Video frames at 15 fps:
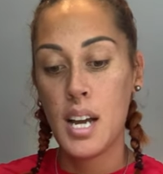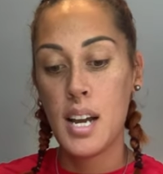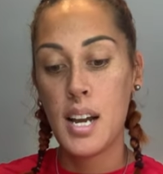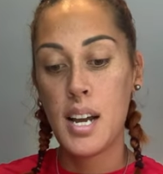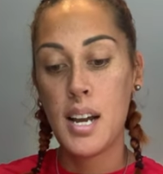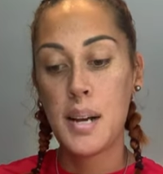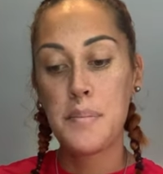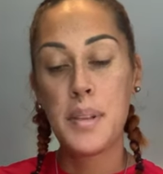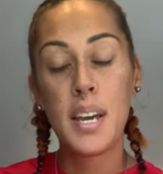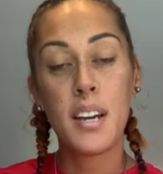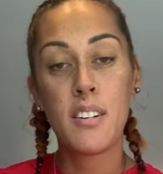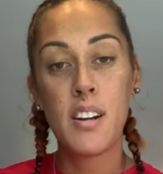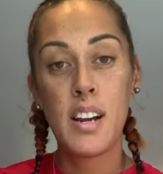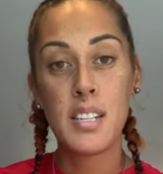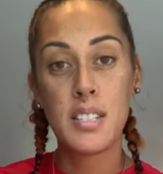They're a
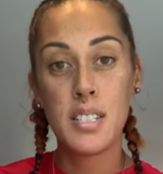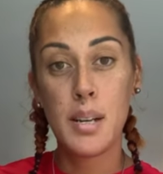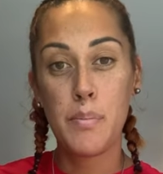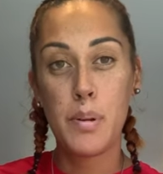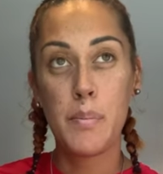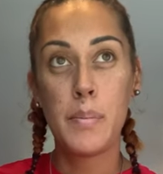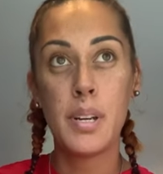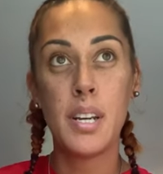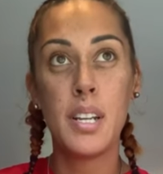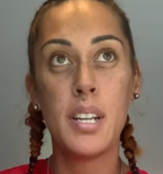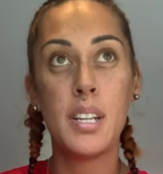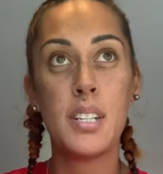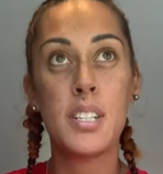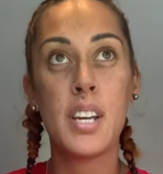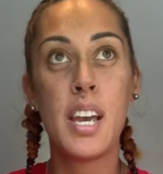great
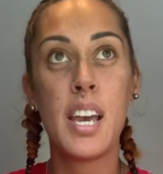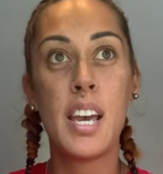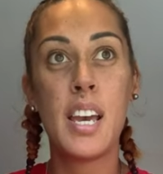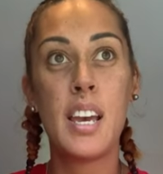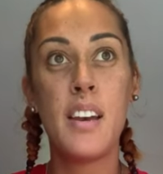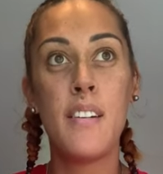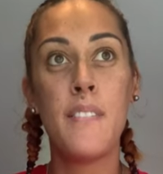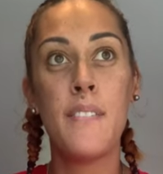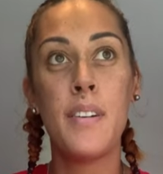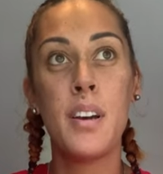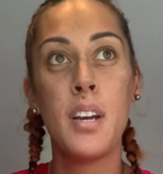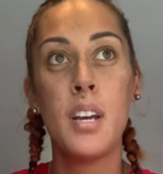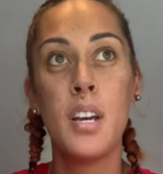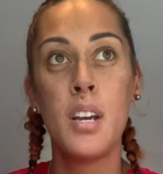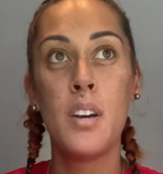supplement to have
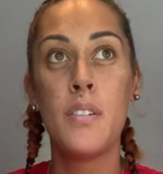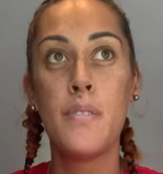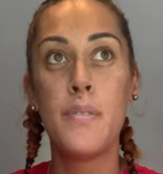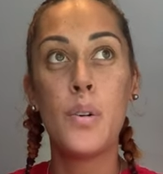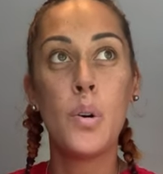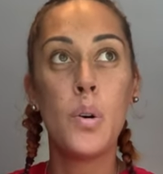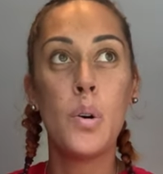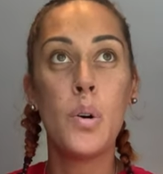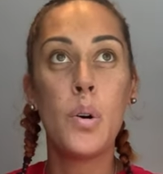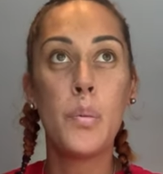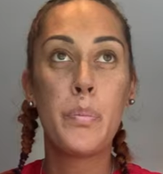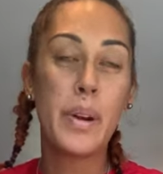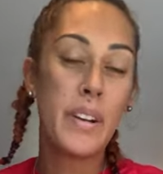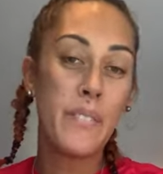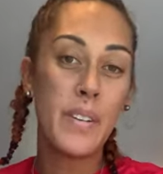for
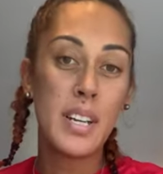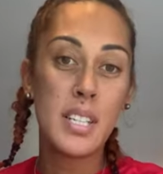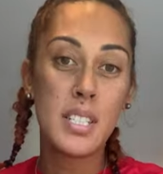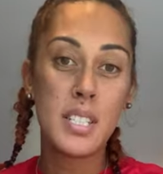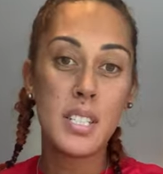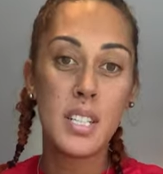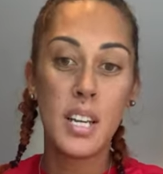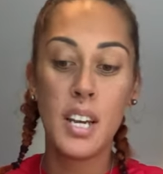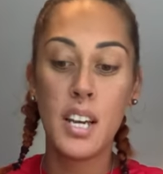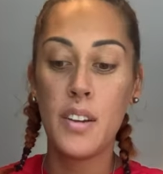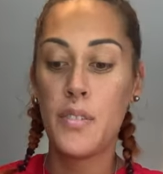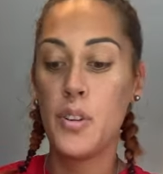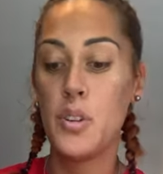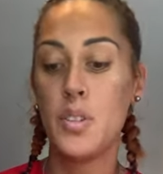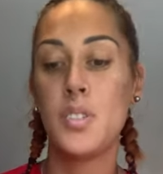breakfast
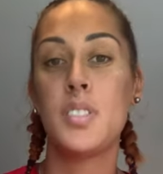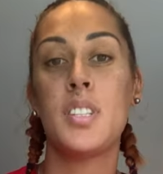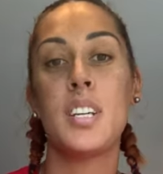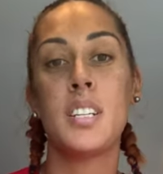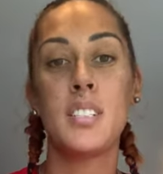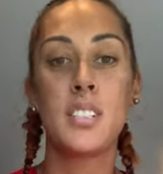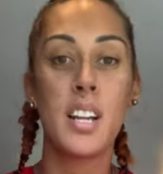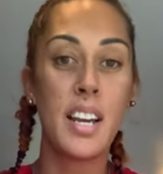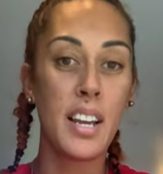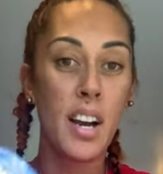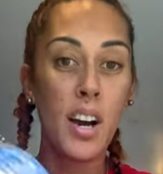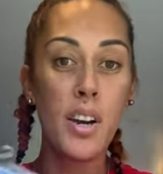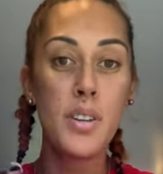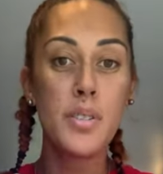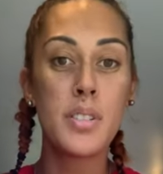if you use things like
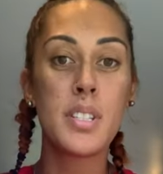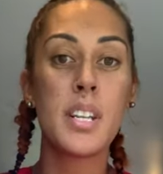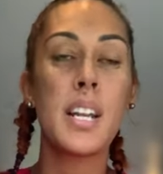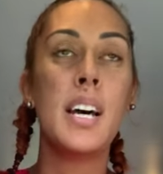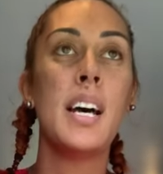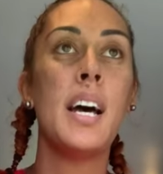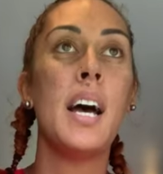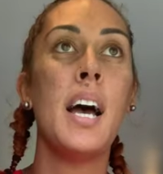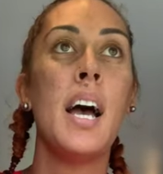oats in it,